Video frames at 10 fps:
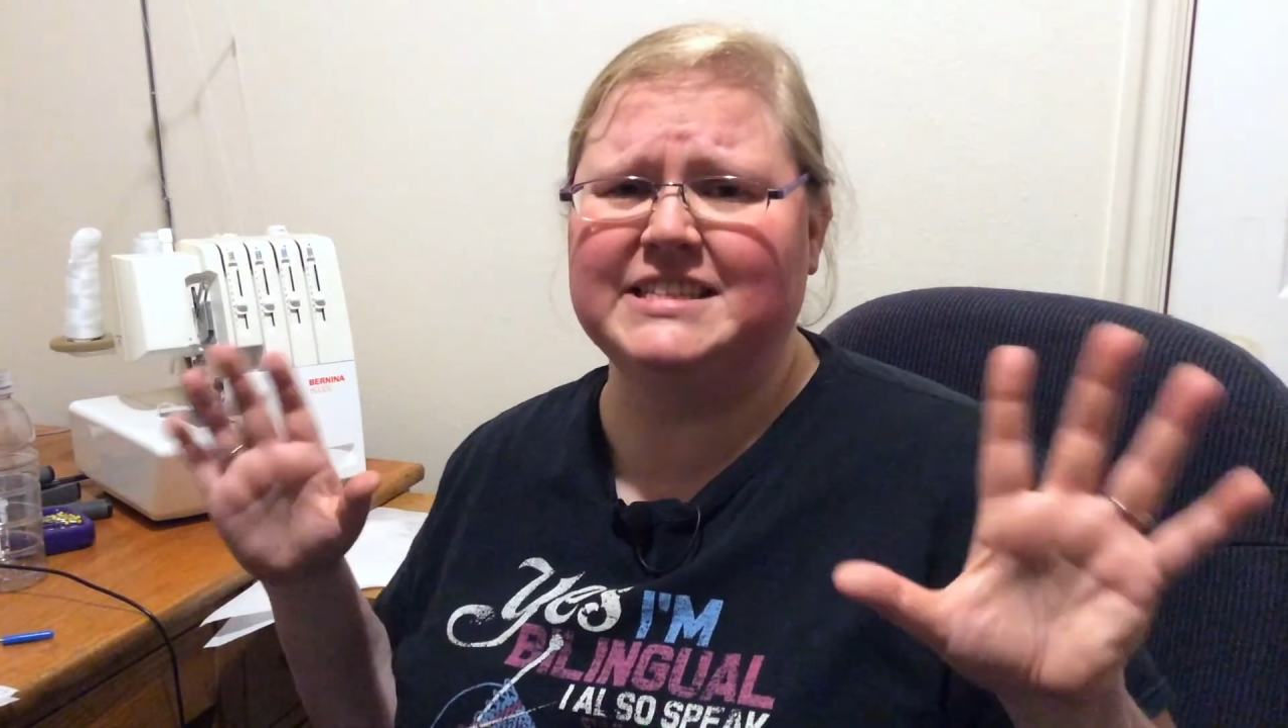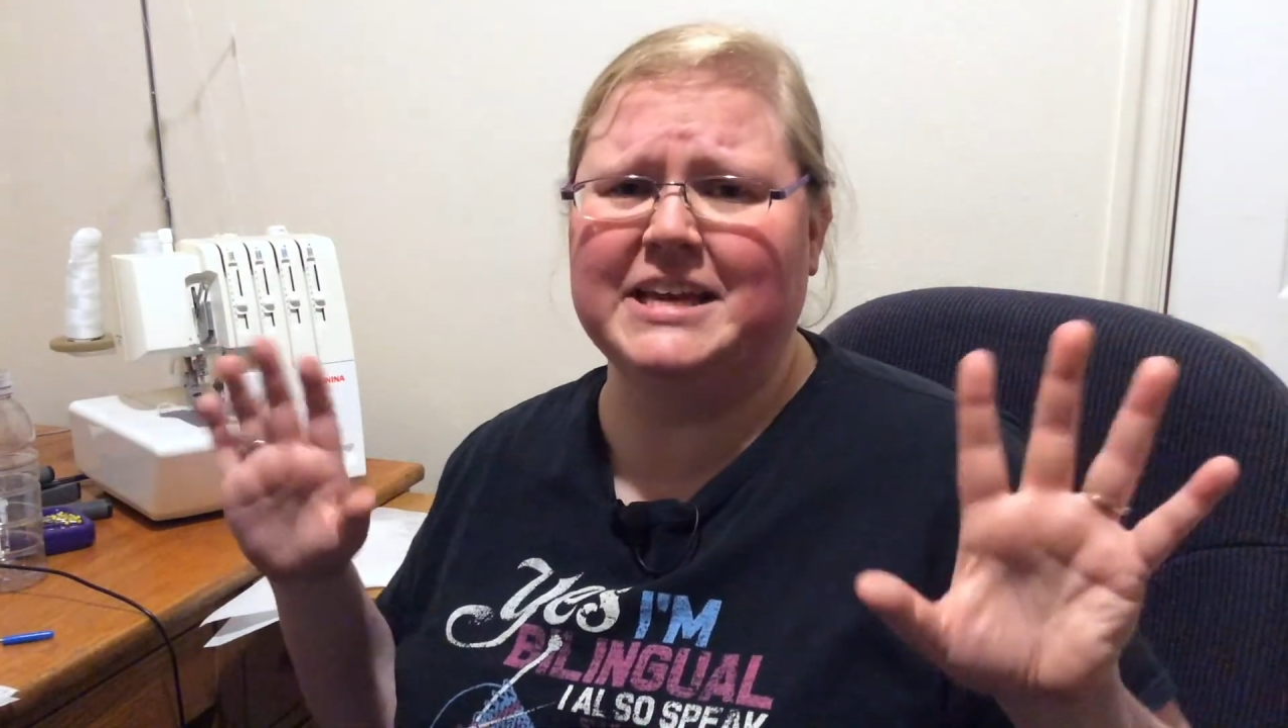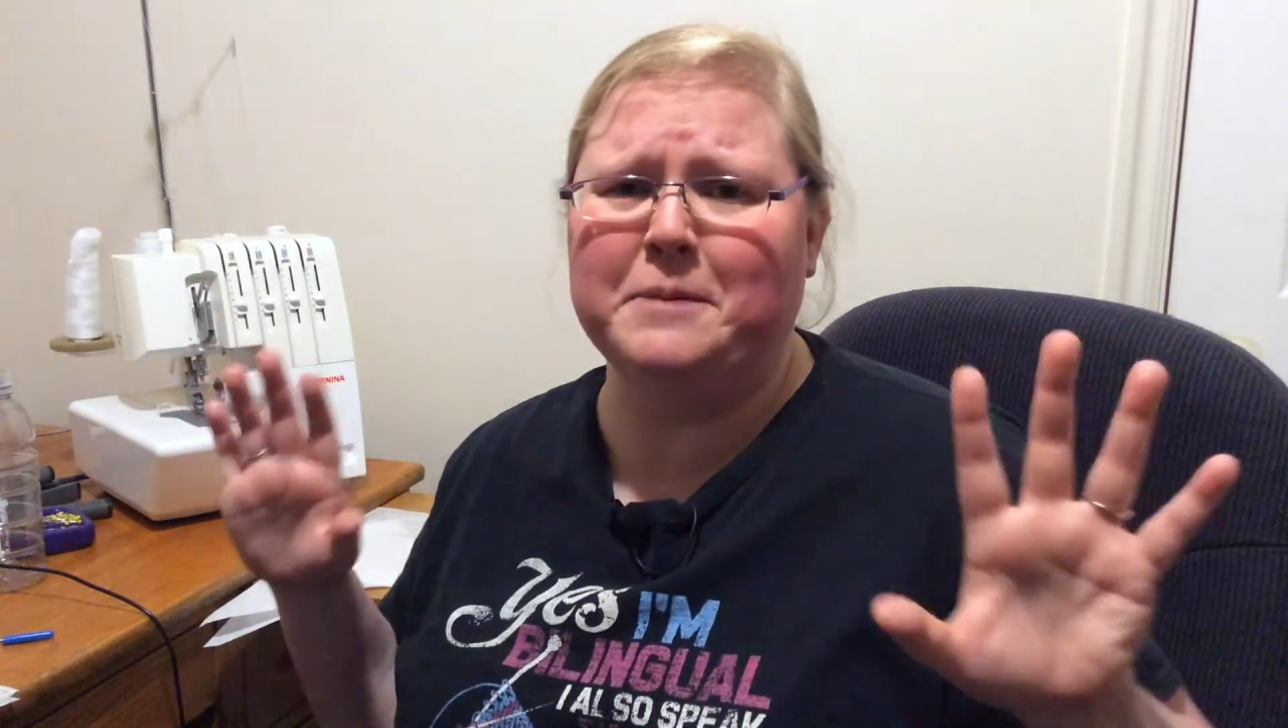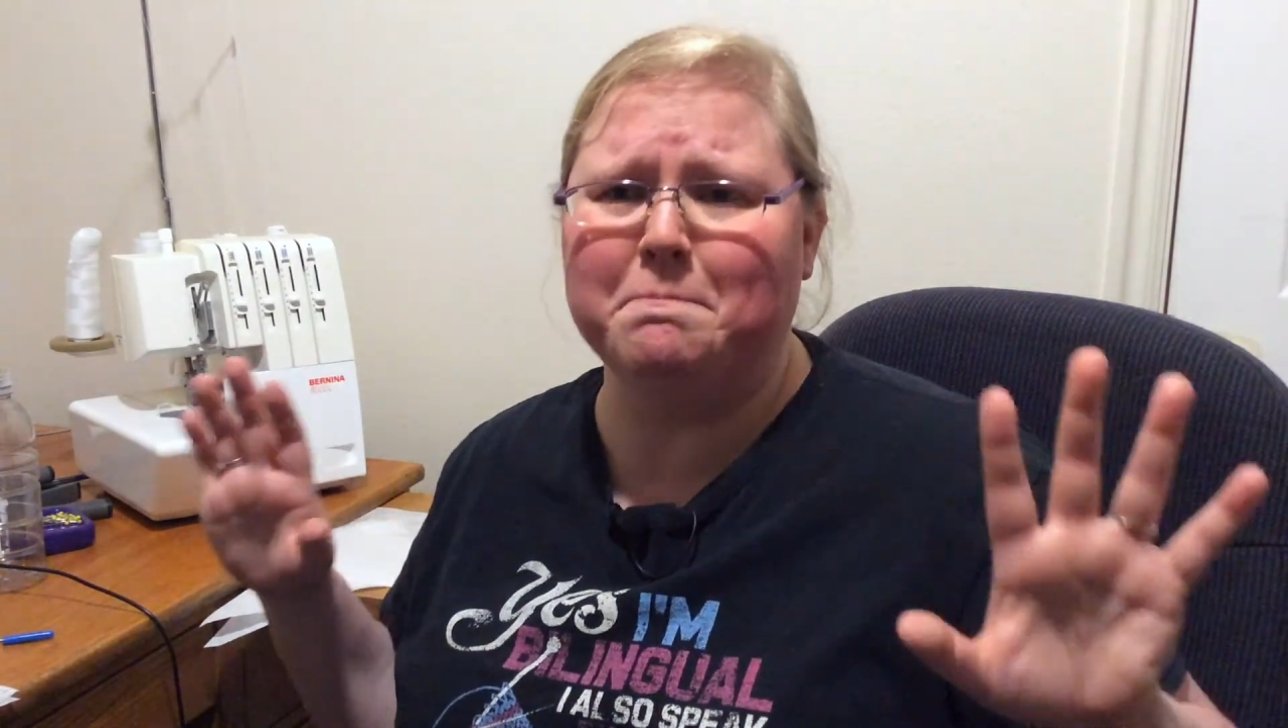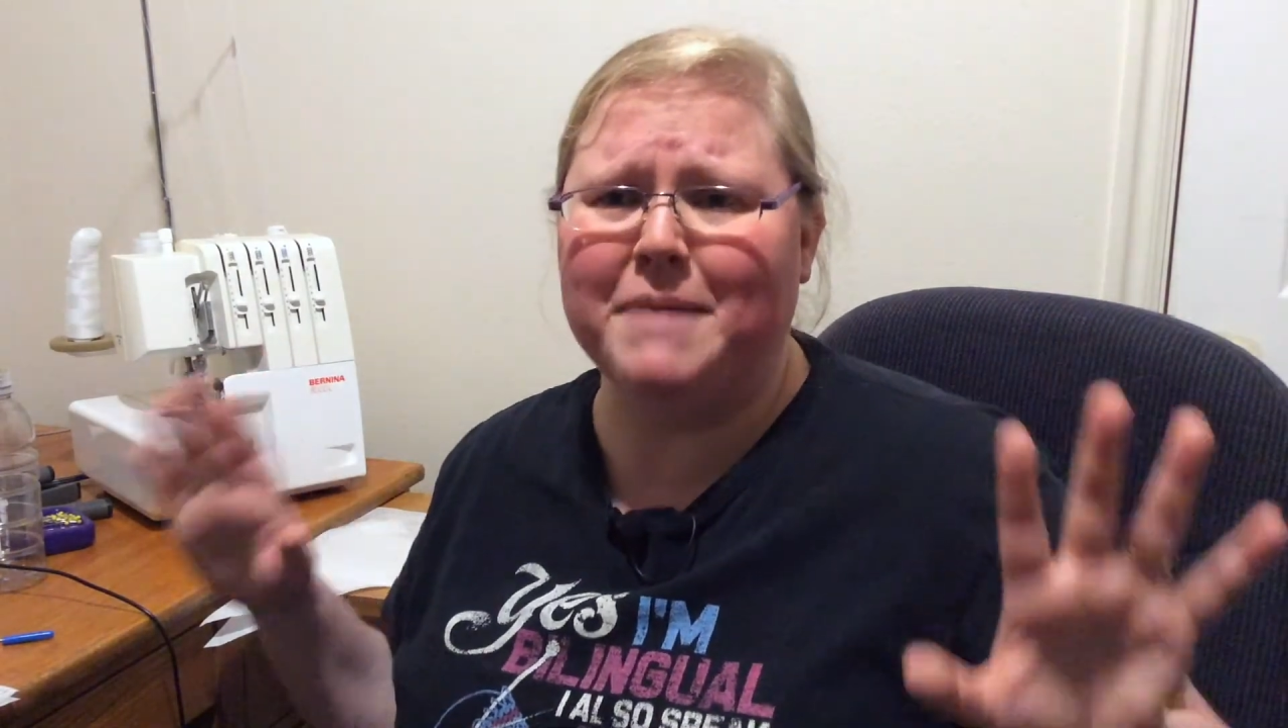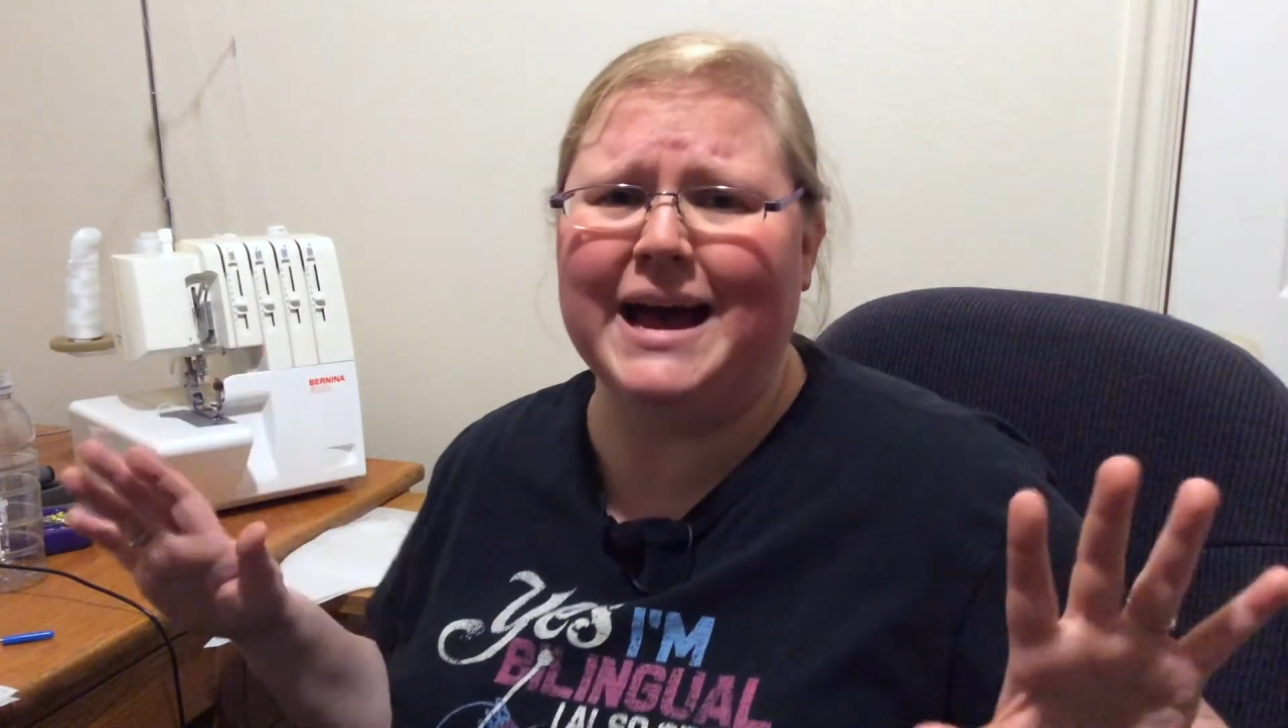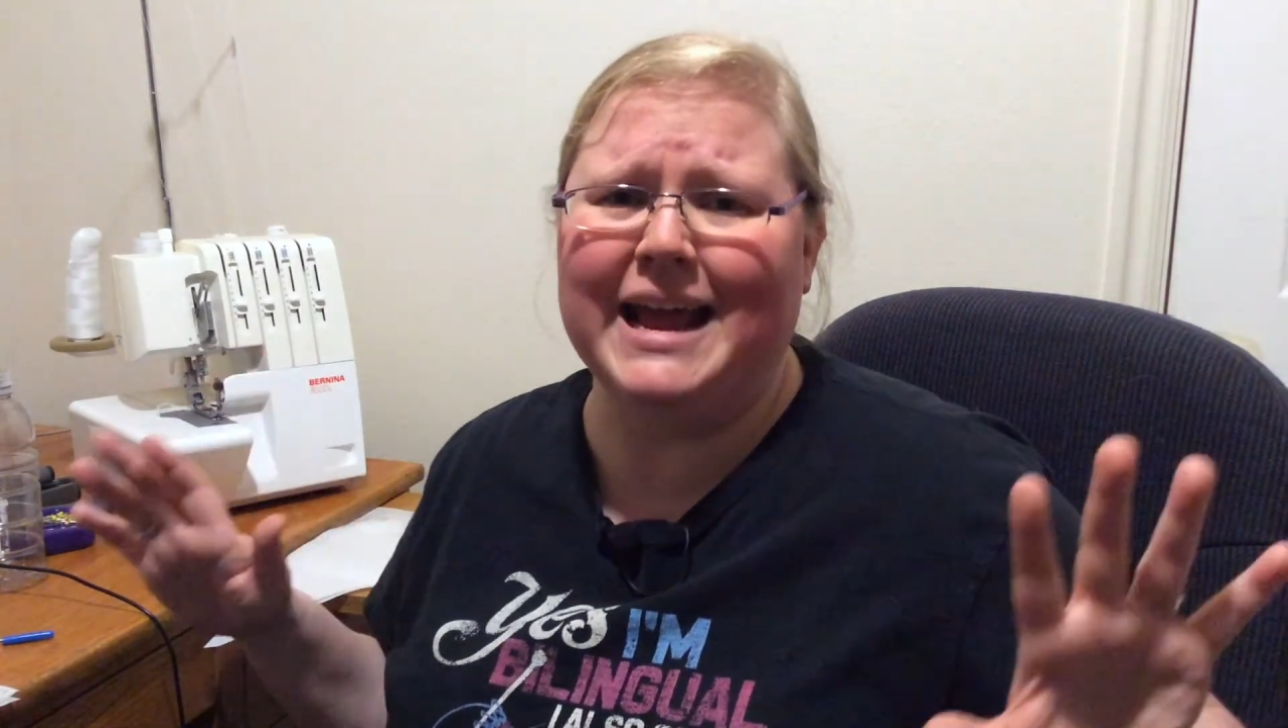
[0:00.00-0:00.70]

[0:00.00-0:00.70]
in my